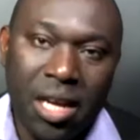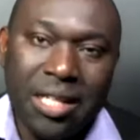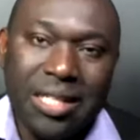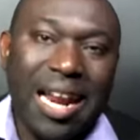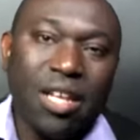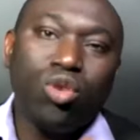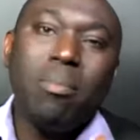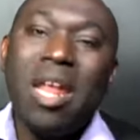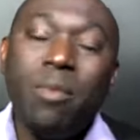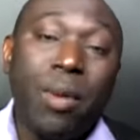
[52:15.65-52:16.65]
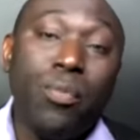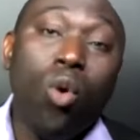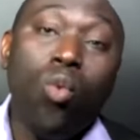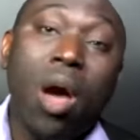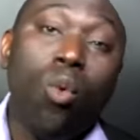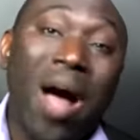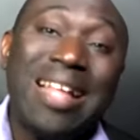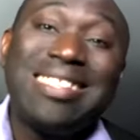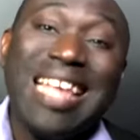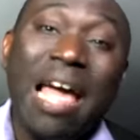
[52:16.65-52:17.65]
There are so many people who were
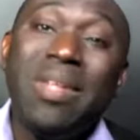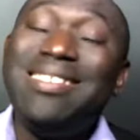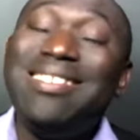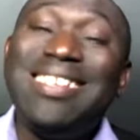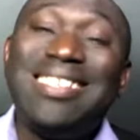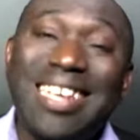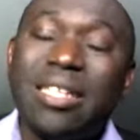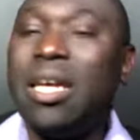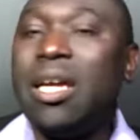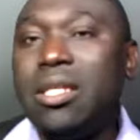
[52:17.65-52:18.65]
one time the richest.